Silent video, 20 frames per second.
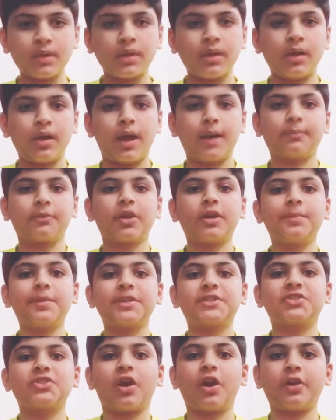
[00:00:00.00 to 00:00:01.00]
I'm going to be
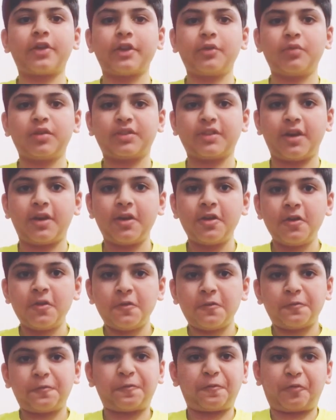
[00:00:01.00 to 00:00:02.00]
starting with a
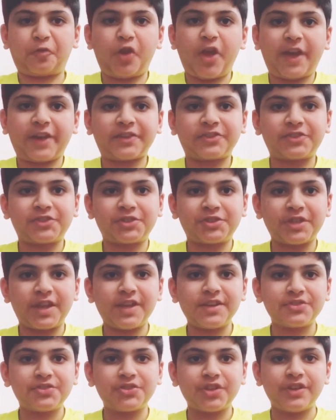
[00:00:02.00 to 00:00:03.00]
French
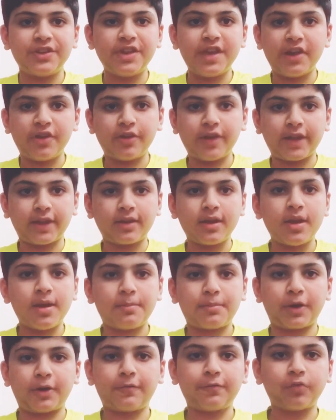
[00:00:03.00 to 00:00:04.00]
engineering
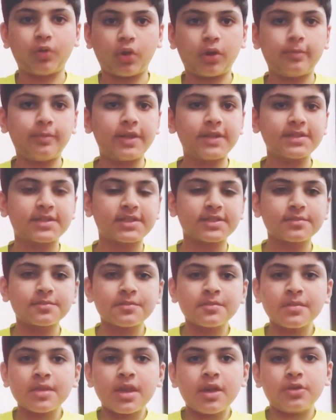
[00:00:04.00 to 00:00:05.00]
performance.
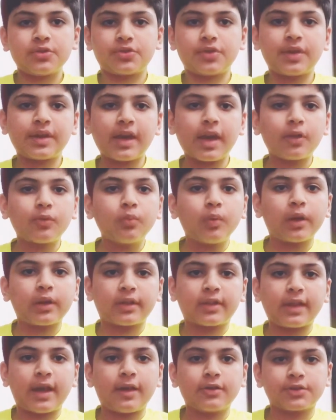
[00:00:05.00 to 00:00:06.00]
So you get
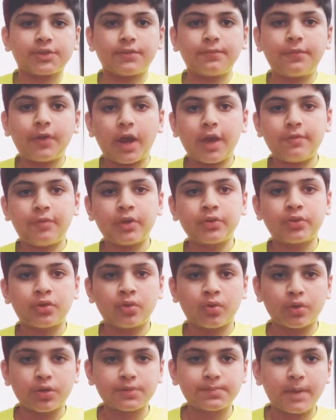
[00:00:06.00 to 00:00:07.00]
1,500
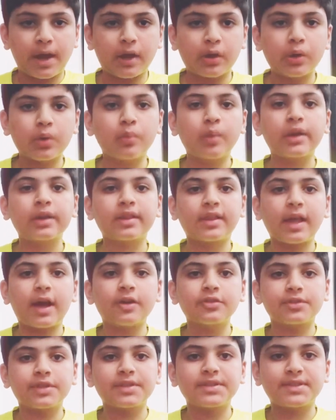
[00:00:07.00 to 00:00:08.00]
horsepower,
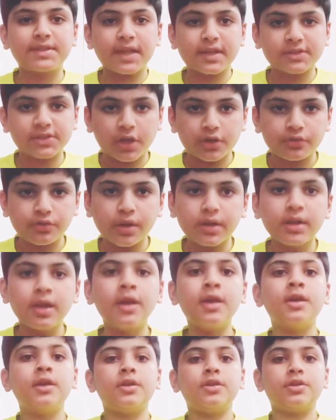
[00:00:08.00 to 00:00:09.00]
1,600
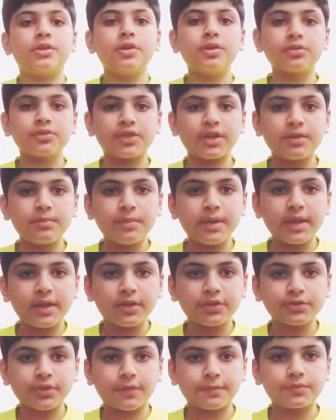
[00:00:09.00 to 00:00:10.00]
Newton
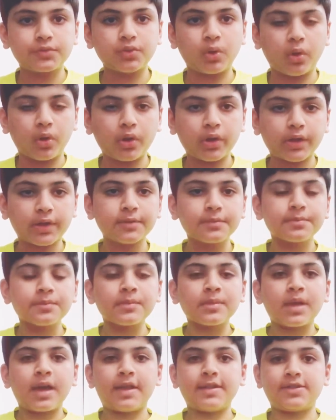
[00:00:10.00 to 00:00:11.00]
meters of torque,
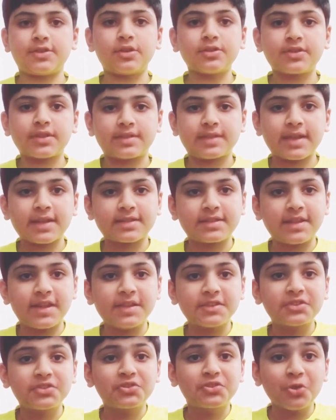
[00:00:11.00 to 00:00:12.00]
and 0 to 60
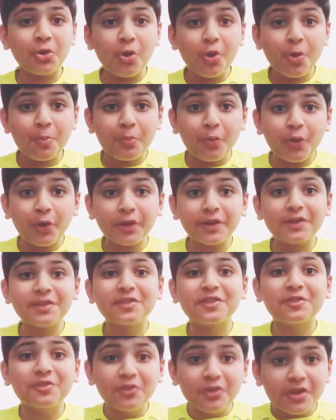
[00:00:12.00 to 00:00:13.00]
is
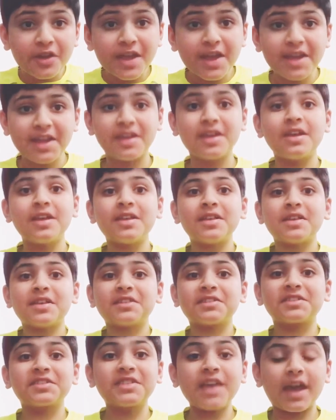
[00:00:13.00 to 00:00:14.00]
2.3
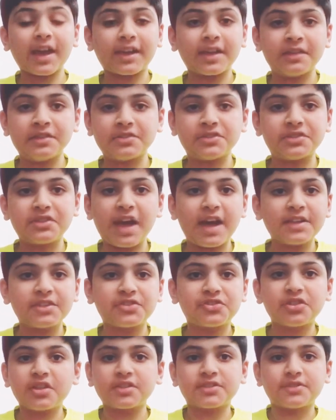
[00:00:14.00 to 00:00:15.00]
seconds.
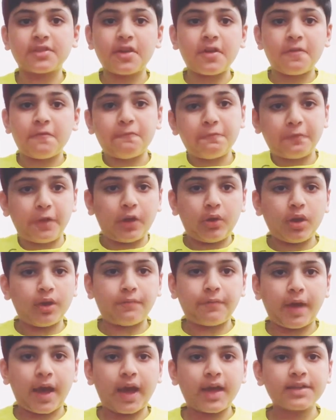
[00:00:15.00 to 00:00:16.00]
That's just very
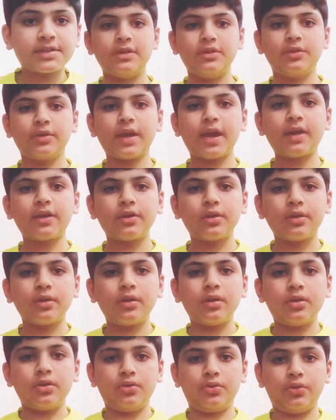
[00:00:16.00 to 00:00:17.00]
fast. You get
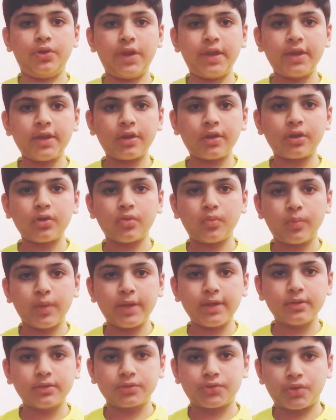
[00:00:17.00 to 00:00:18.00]
rear
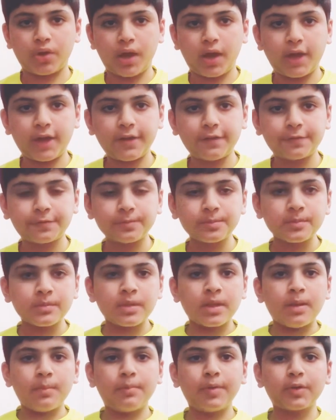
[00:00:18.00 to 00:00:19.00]
wheel drive,
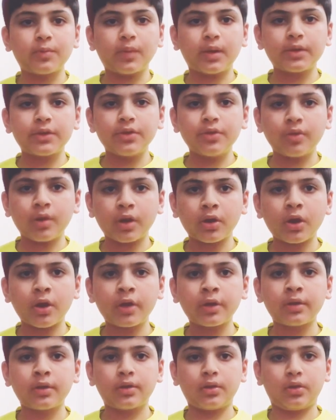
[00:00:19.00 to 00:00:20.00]
but when you are
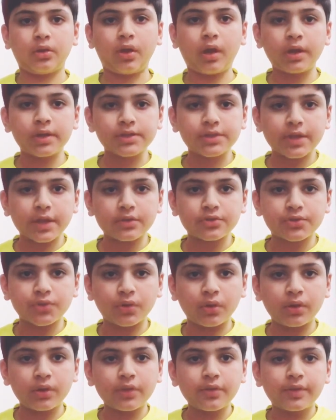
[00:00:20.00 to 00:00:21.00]
on launch
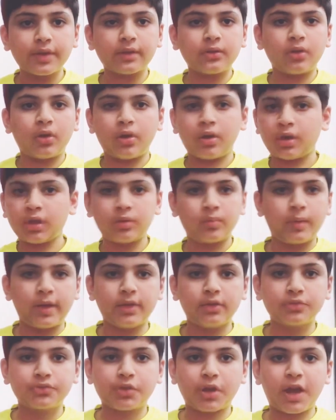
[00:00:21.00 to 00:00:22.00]
control, you get all
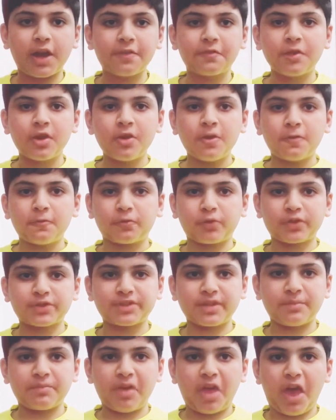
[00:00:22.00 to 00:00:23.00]
wheel drive for
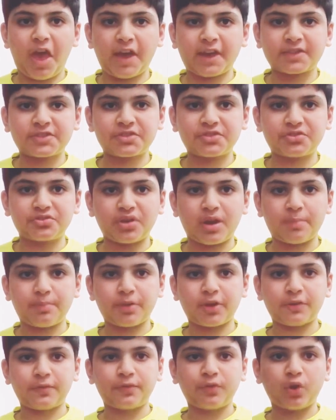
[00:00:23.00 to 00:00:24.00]
some extra
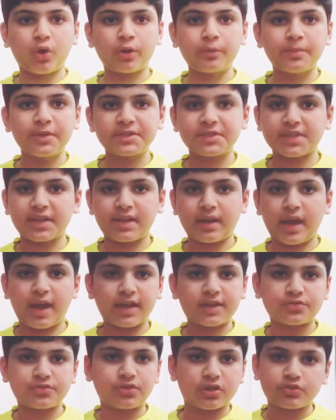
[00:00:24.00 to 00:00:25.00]
performance and
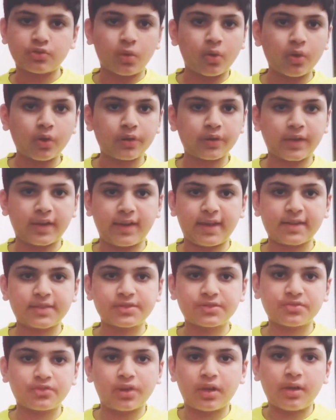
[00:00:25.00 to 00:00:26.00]
extra torque and
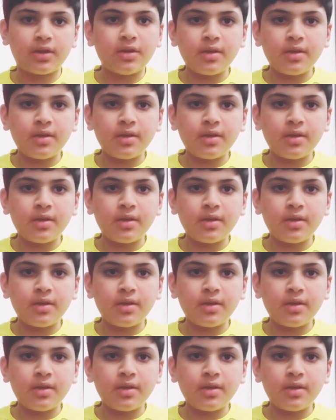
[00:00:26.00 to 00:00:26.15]
extra